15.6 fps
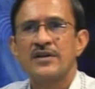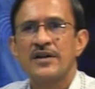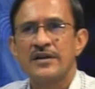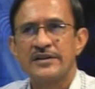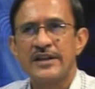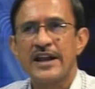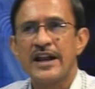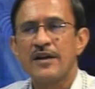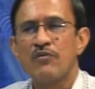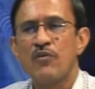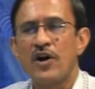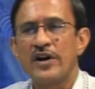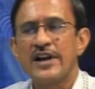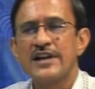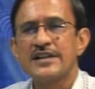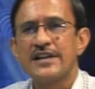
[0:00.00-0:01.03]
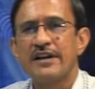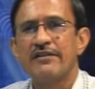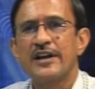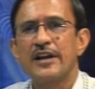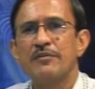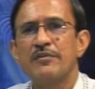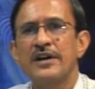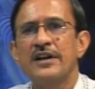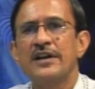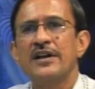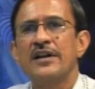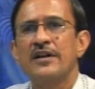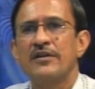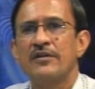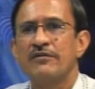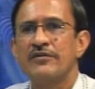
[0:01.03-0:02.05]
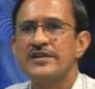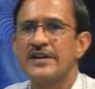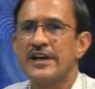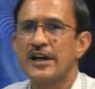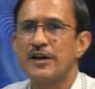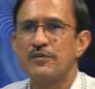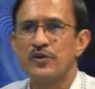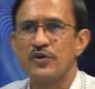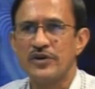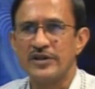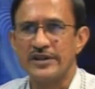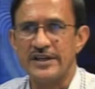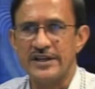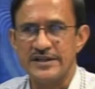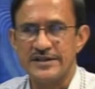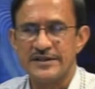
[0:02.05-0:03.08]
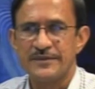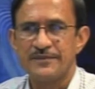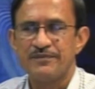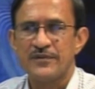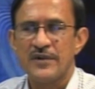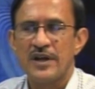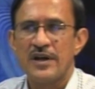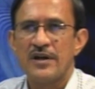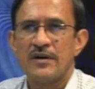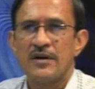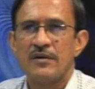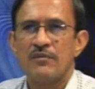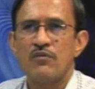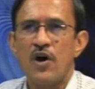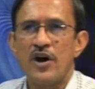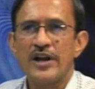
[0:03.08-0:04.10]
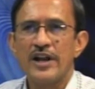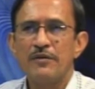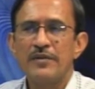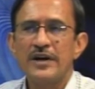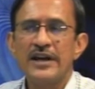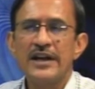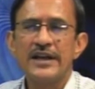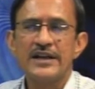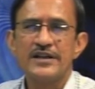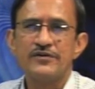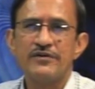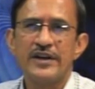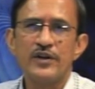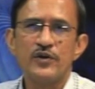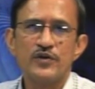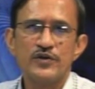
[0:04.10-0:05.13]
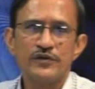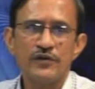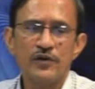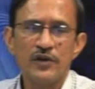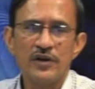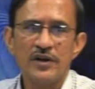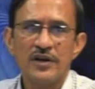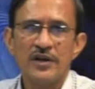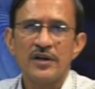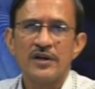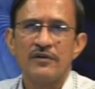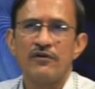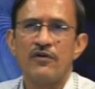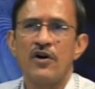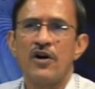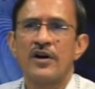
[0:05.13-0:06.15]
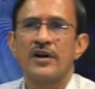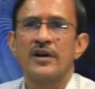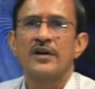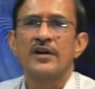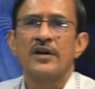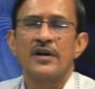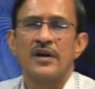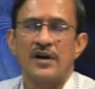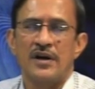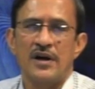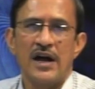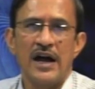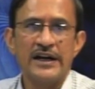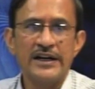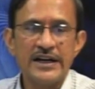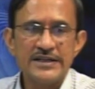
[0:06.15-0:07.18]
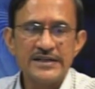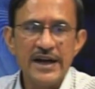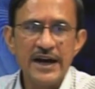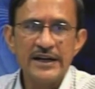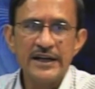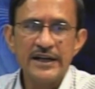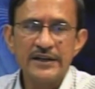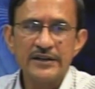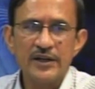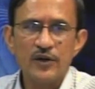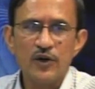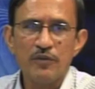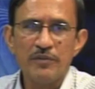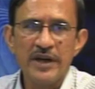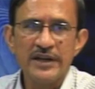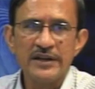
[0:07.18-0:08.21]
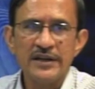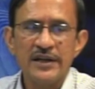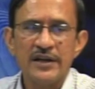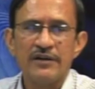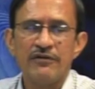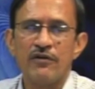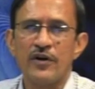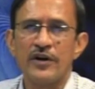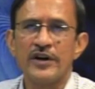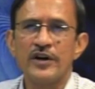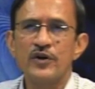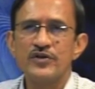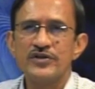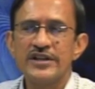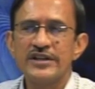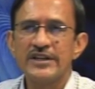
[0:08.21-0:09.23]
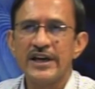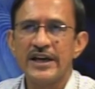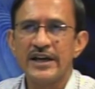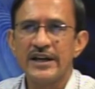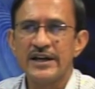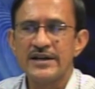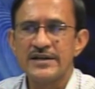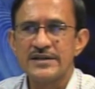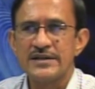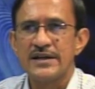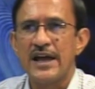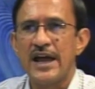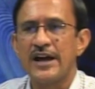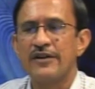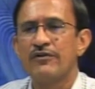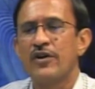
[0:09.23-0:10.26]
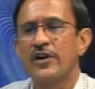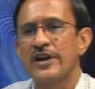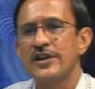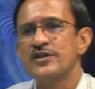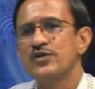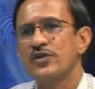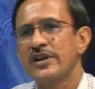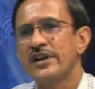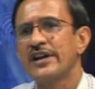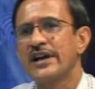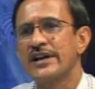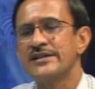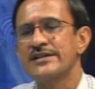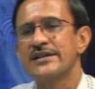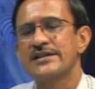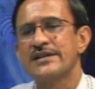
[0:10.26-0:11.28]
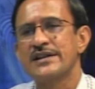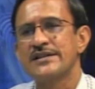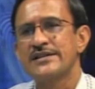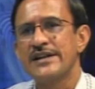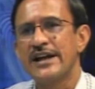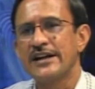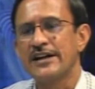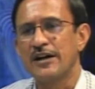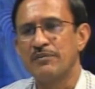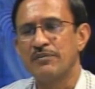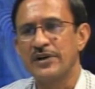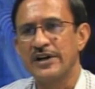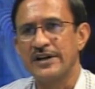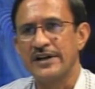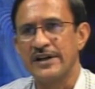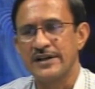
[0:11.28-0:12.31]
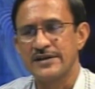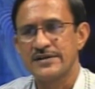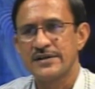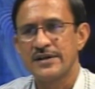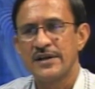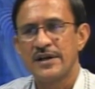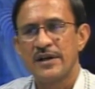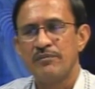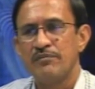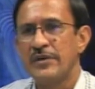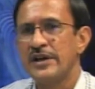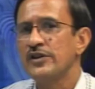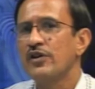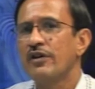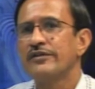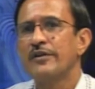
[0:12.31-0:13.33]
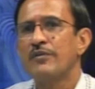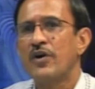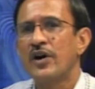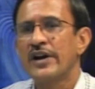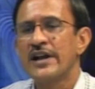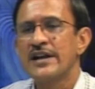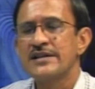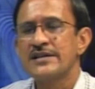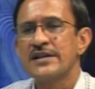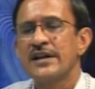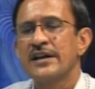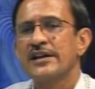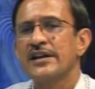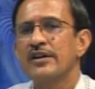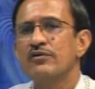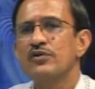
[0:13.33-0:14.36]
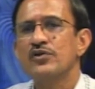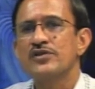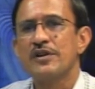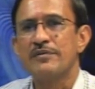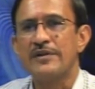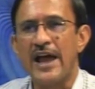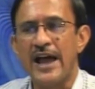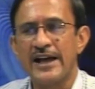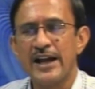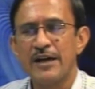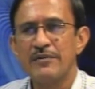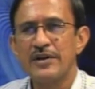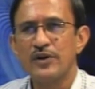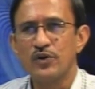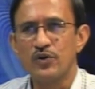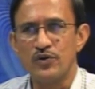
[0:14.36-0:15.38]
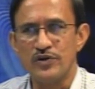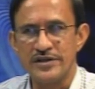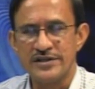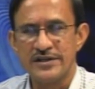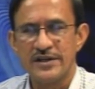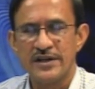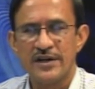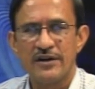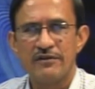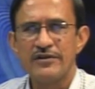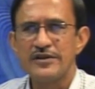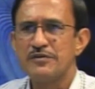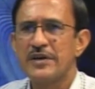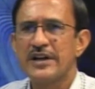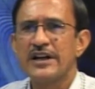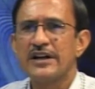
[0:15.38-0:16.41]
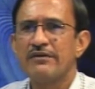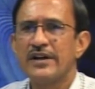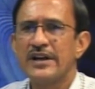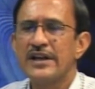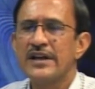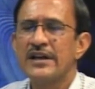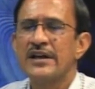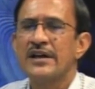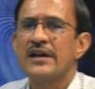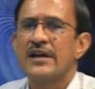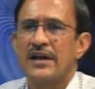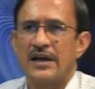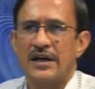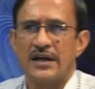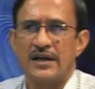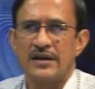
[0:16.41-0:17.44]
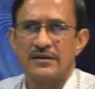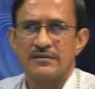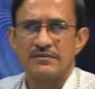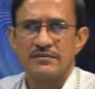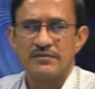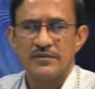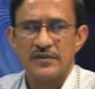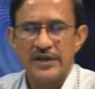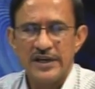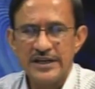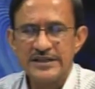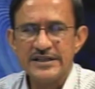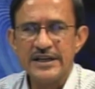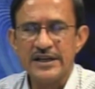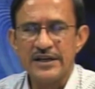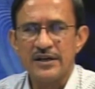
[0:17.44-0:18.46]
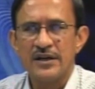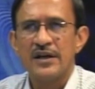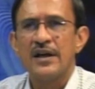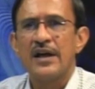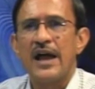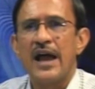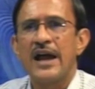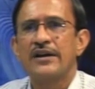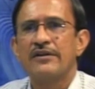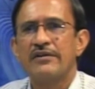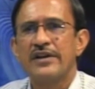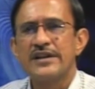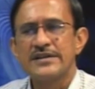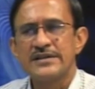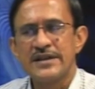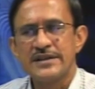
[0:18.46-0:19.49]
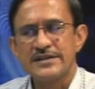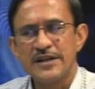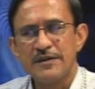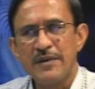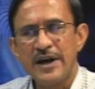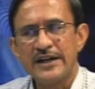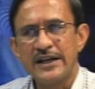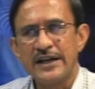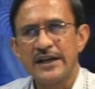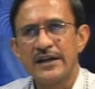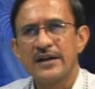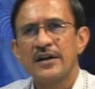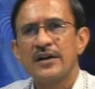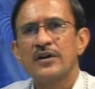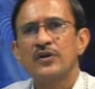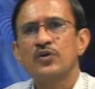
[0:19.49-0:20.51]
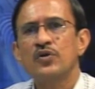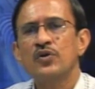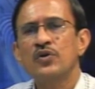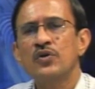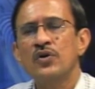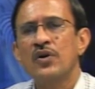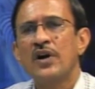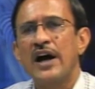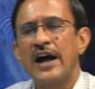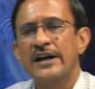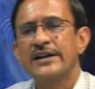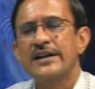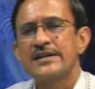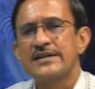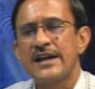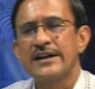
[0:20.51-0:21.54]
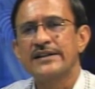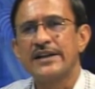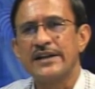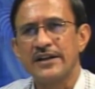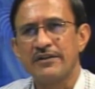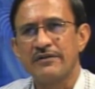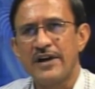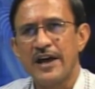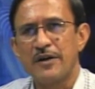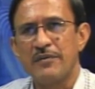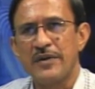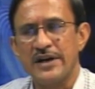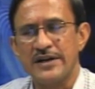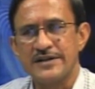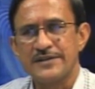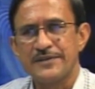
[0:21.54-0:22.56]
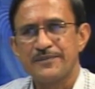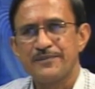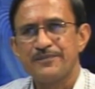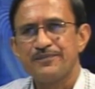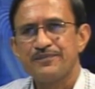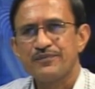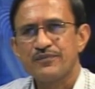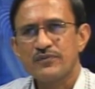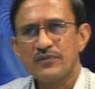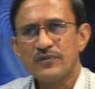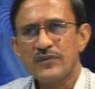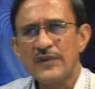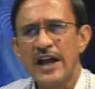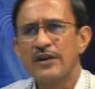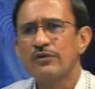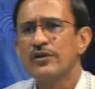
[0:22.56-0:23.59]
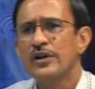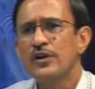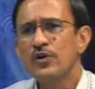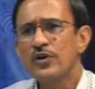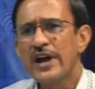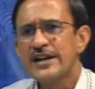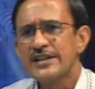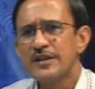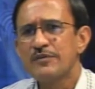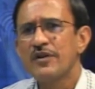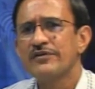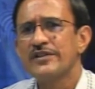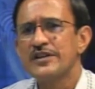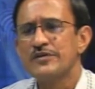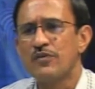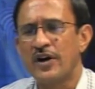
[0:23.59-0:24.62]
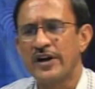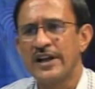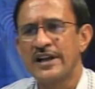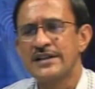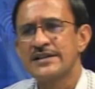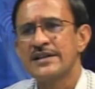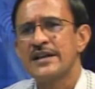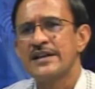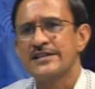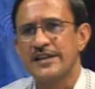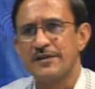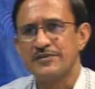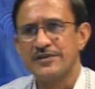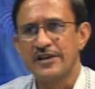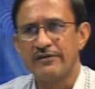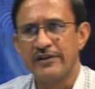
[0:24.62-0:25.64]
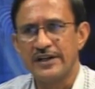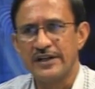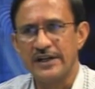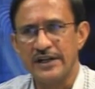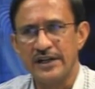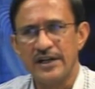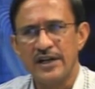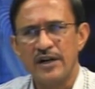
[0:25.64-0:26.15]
There are models available which help you in this. Model building is very useful for understanding the domain, for reducing the errors, and for ensuring consistency and completeness. Many of the models give you some diagramming tools which make it very easy and very systematic to understand the requirements. And we will look at some of these models subsequently.